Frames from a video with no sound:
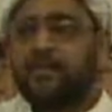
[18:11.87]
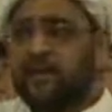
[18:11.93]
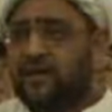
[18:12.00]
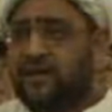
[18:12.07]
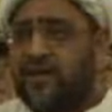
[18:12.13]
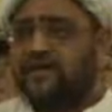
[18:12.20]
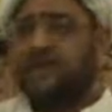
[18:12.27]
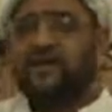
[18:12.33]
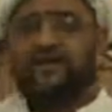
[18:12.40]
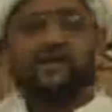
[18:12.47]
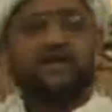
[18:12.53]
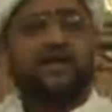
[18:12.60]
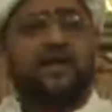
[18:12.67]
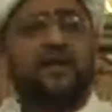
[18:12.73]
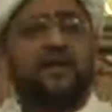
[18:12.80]
Their lives are
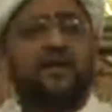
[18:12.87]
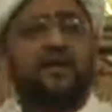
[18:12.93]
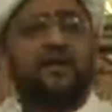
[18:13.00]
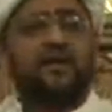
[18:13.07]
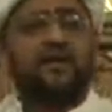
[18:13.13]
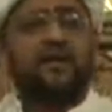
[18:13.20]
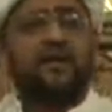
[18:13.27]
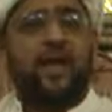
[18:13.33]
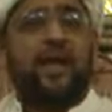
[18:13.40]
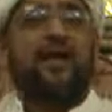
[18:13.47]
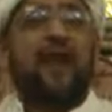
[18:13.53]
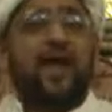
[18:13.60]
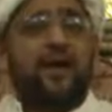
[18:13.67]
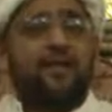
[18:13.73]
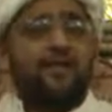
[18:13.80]
at stake.
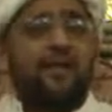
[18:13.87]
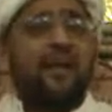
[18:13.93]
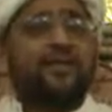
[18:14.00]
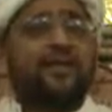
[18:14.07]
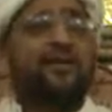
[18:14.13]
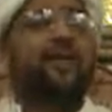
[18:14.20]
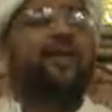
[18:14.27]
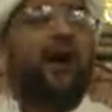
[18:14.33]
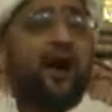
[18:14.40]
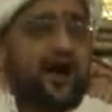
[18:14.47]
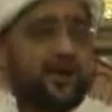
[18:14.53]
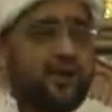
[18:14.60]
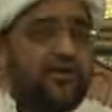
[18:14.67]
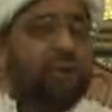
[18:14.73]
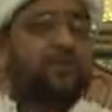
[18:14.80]
And I'm making it
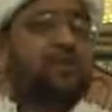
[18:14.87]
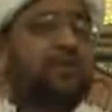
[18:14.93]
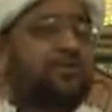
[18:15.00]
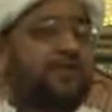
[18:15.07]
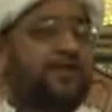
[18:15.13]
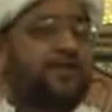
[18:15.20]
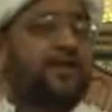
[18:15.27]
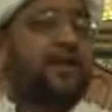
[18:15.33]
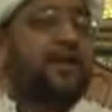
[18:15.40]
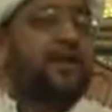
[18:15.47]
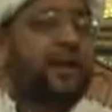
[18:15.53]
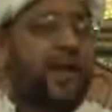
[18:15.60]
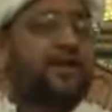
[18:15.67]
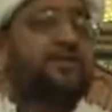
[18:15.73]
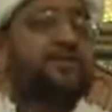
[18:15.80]
harder for them to stay
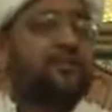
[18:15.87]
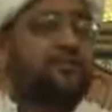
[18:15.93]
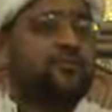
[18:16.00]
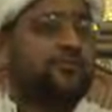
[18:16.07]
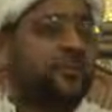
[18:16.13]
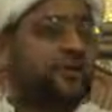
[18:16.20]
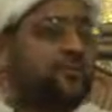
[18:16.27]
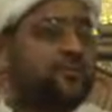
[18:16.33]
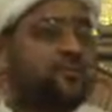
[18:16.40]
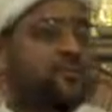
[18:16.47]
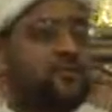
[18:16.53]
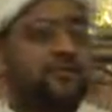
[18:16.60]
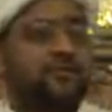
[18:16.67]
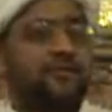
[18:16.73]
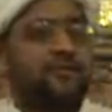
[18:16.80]
and asking them to
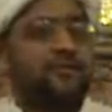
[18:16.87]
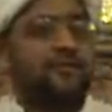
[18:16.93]
leave.